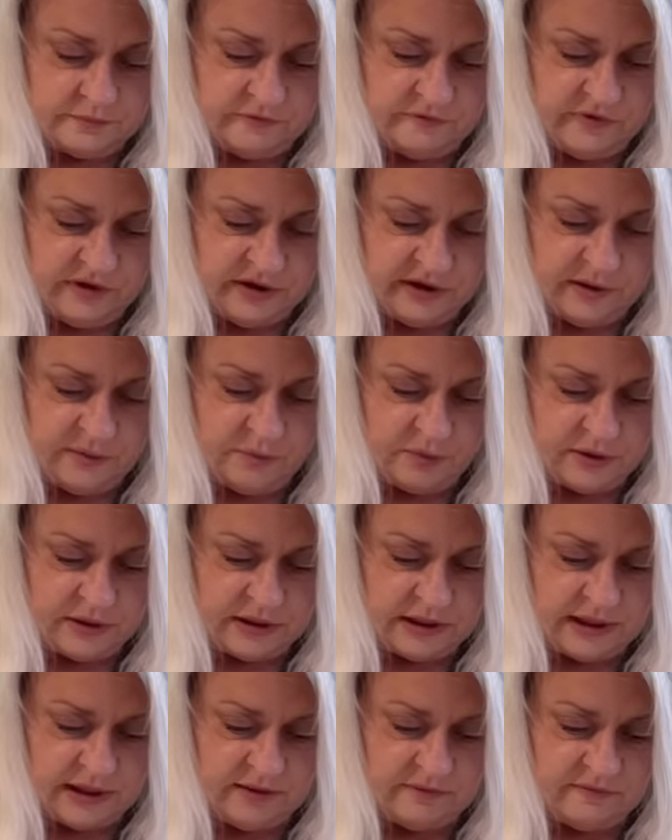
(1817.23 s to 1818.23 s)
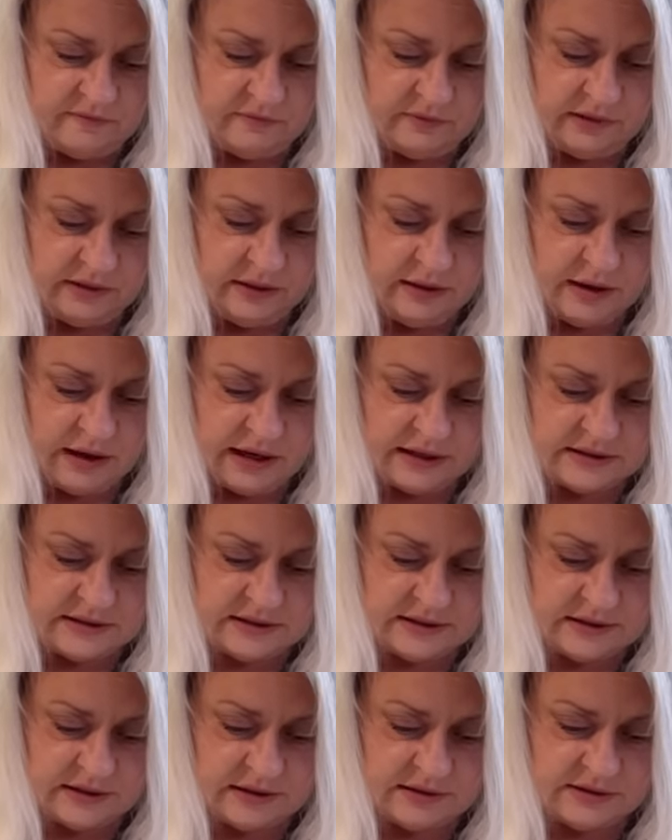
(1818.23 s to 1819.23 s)
Very pretty. Lots
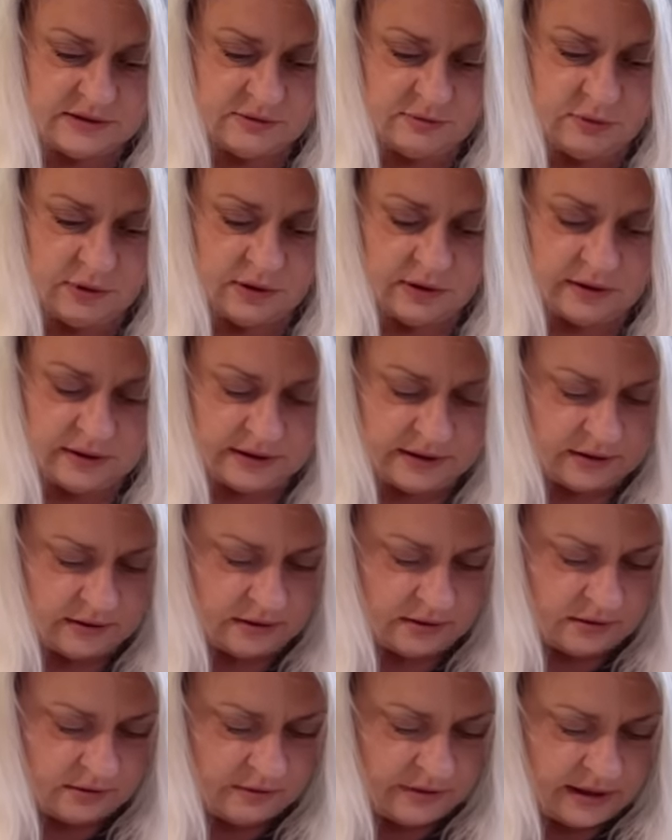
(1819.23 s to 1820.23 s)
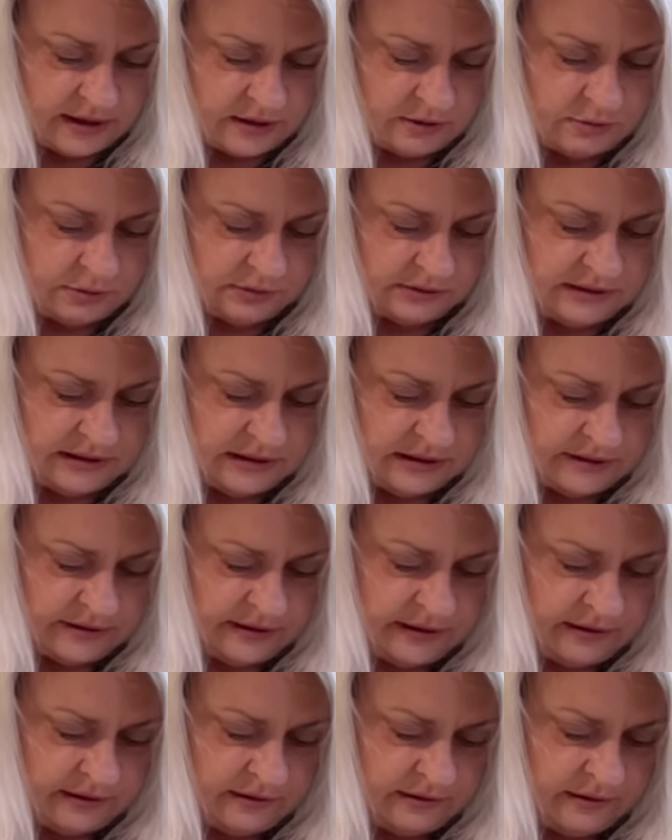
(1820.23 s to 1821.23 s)
and lots of work and all that quilting on
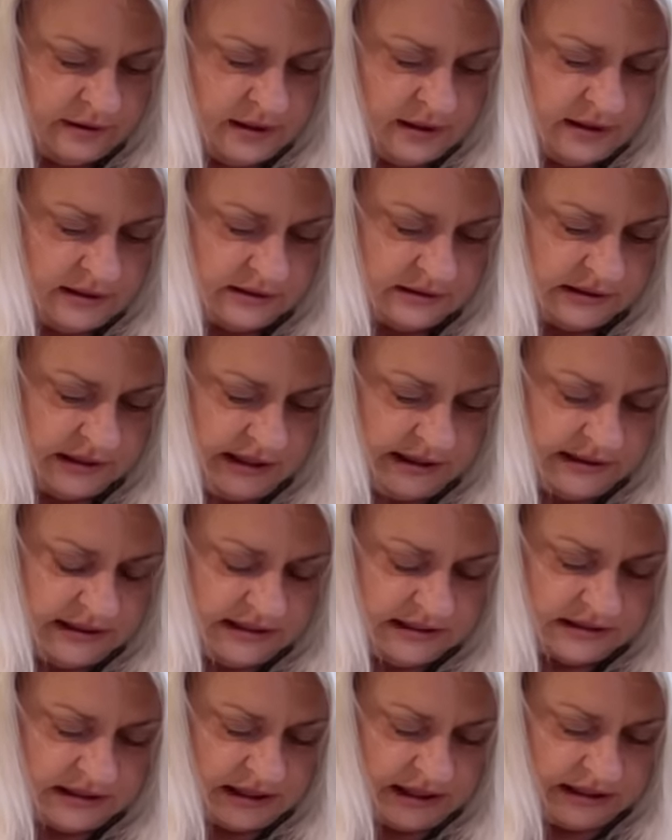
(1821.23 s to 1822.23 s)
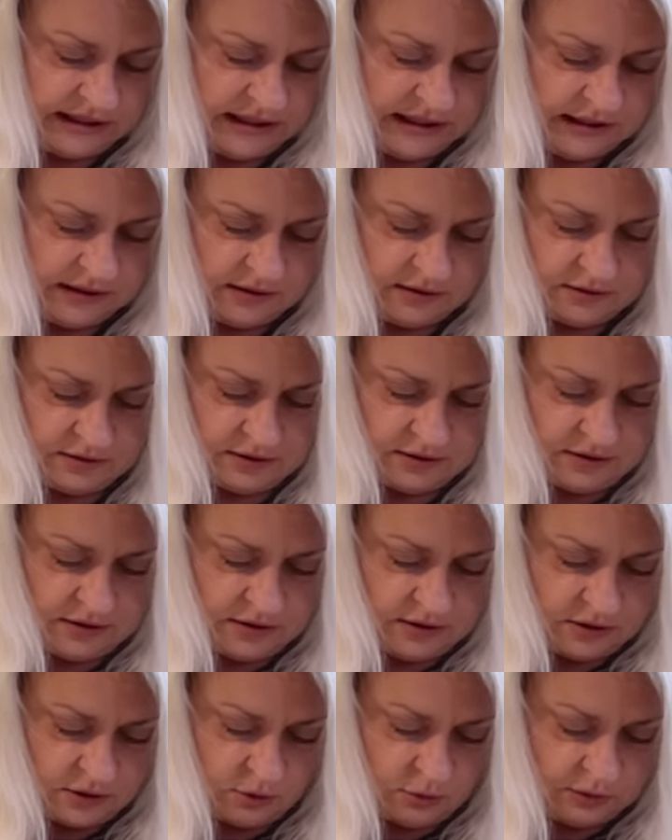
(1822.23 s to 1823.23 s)
there. Tiny, tiny
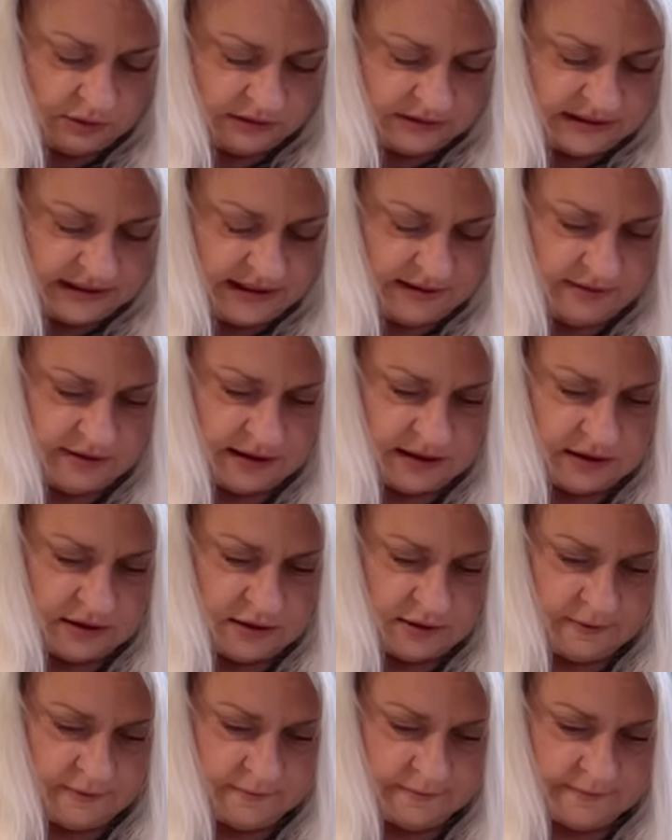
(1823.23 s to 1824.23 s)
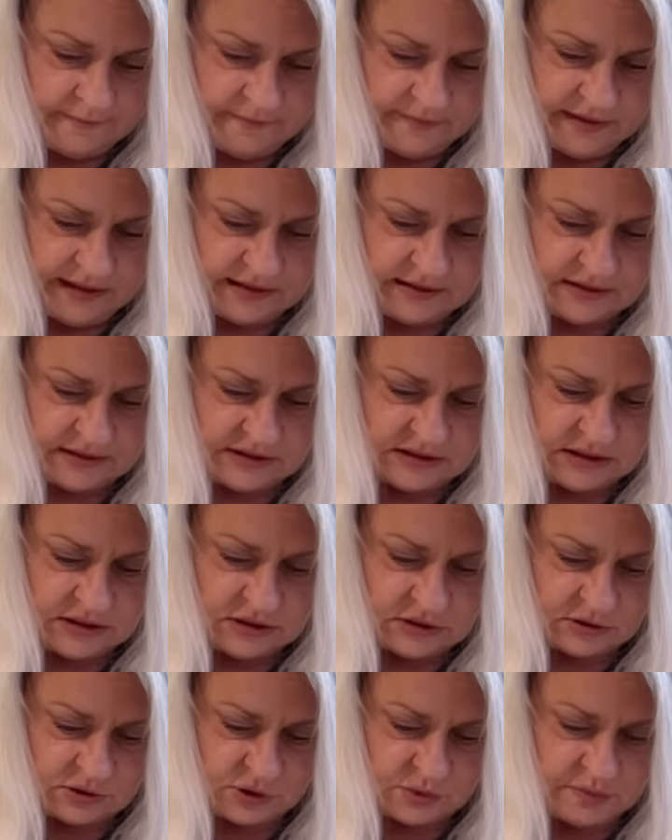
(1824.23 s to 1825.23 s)
quilting there in the
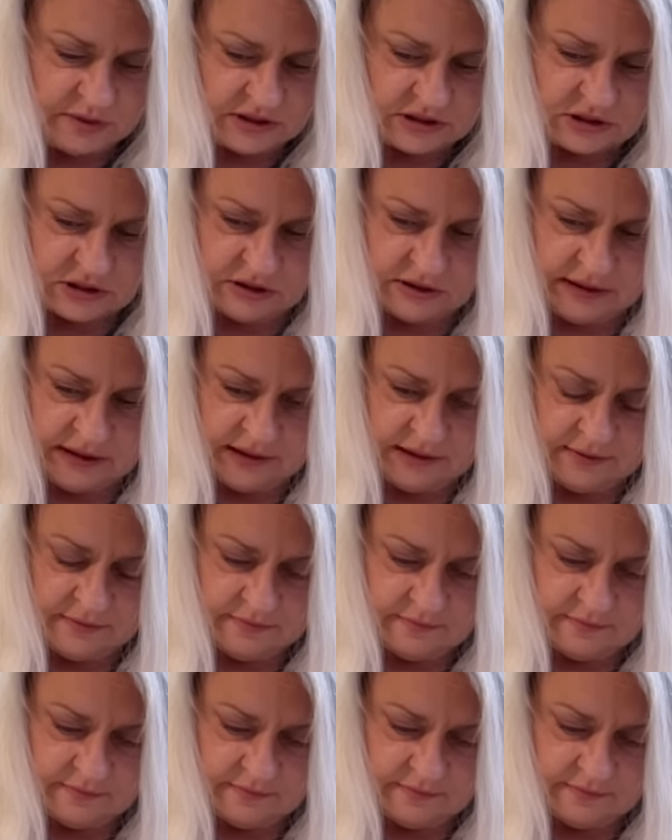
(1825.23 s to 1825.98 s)
center especially.